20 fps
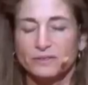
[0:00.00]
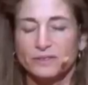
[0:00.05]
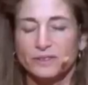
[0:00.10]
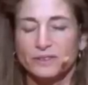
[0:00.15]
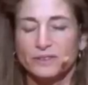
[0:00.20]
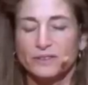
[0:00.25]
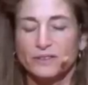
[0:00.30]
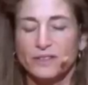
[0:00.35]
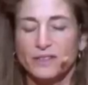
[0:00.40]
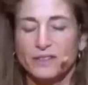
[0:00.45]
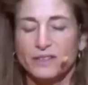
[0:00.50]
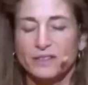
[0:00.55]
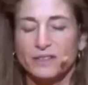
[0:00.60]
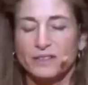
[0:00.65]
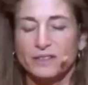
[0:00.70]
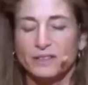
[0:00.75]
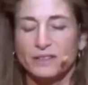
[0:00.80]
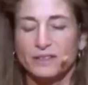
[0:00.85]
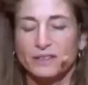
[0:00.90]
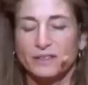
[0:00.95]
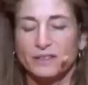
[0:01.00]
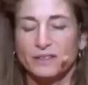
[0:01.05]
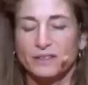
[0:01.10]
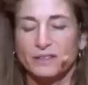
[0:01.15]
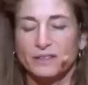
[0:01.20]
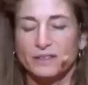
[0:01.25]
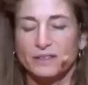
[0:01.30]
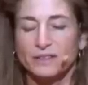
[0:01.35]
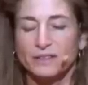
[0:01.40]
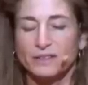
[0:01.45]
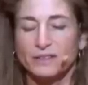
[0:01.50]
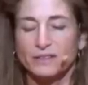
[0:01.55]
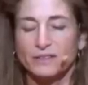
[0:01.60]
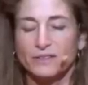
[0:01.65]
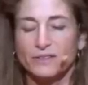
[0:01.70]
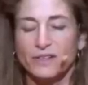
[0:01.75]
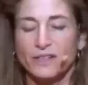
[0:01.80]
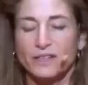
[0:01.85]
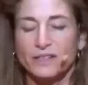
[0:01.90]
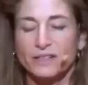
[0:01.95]
Just trust it.
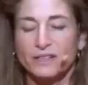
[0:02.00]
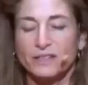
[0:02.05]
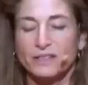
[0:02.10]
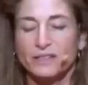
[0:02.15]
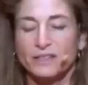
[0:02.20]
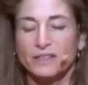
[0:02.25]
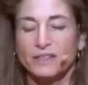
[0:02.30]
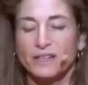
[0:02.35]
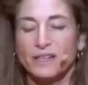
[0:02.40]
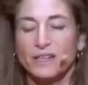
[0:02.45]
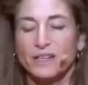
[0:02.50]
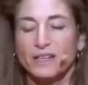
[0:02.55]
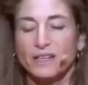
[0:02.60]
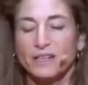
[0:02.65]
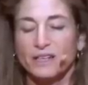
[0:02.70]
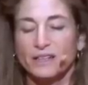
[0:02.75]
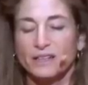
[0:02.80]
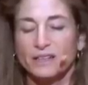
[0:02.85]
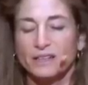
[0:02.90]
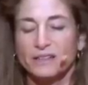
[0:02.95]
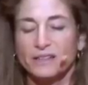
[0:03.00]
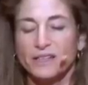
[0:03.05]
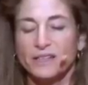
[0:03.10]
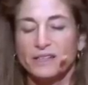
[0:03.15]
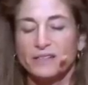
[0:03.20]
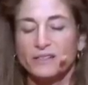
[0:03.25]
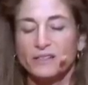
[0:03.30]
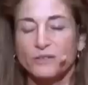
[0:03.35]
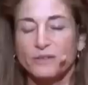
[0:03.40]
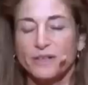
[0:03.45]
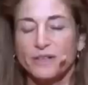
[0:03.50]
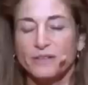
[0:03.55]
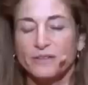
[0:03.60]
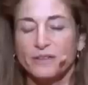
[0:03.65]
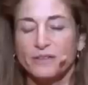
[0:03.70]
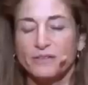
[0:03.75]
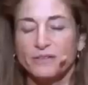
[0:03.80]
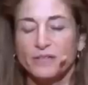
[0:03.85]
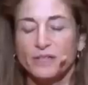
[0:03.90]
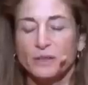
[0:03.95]
Trust, and then take surrender
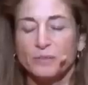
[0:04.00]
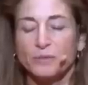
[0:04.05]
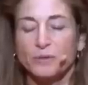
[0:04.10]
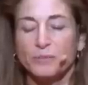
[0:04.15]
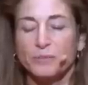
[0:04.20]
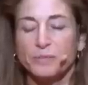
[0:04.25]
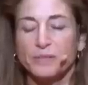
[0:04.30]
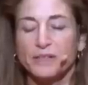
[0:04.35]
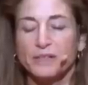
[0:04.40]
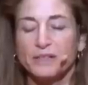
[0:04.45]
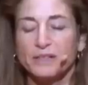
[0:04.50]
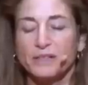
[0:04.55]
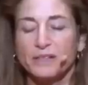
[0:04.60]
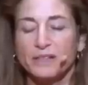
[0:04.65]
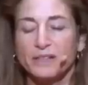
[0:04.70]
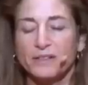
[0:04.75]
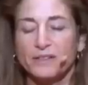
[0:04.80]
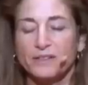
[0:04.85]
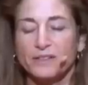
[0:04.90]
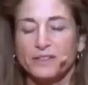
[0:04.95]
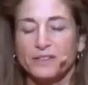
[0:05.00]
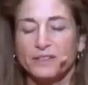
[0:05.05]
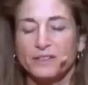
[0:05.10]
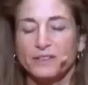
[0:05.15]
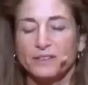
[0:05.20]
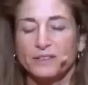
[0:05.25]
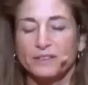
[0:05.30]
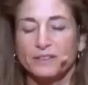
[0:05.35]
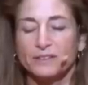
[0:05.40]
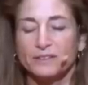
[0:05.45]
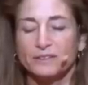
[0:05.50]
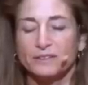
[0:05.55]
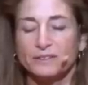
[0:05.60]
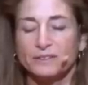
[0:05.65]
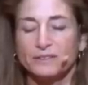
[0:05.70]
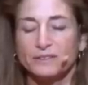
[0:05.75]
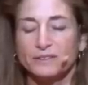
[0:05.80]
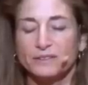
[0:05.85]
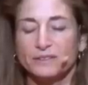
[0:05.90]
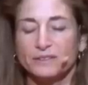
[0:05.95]
even deeper. Be the energy.
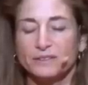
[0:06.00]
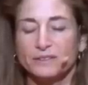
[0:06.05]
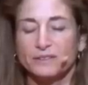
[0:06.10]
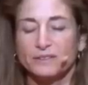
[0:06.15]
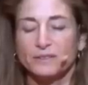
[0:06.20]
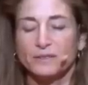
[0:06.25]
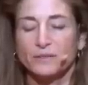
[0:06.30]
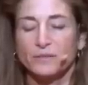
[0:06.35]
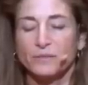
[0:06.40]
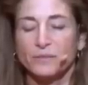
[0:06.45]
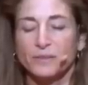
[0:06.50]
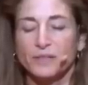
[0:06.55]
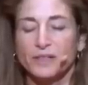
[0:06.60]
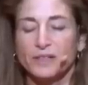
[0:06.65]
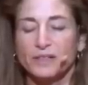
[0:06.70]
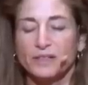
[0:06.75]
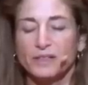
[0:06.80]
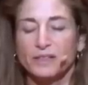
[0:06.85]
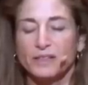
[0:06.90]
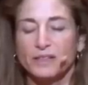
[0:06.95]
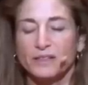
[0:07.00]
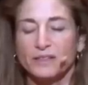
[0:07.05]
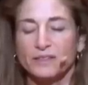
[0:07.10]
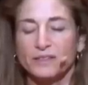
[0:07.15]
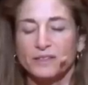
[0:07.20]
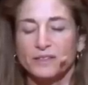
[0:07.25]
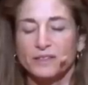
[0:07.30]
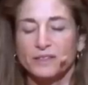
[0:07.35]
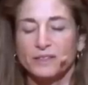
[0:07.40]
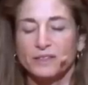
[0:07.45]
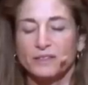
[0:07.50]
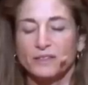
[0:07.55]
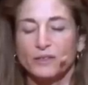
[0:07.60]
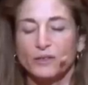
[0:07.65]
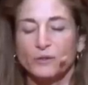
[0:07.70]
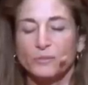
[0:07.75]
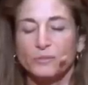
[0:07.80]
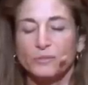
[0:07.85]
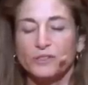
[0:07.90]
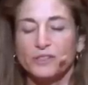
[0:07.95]
Be the energy.
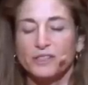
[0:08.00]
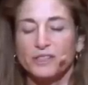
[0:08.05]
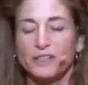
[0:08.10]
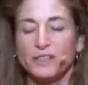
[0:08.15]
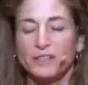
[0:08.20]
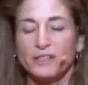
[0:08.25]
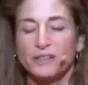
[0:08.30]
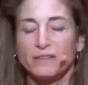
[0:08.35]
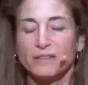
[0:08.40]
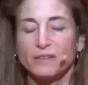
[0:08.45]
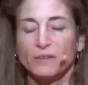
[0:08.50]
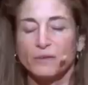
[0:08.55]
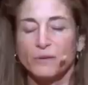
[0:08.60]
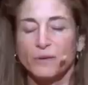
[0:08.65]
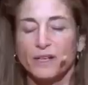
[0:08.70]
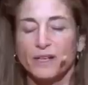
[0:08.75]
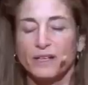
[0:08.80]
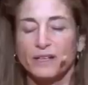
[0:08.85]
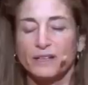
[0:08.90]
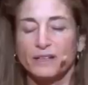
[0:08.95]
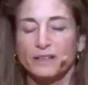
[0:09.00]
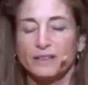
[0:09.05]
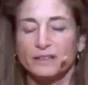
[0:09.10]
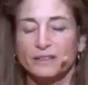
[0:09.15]
Don't push anything away.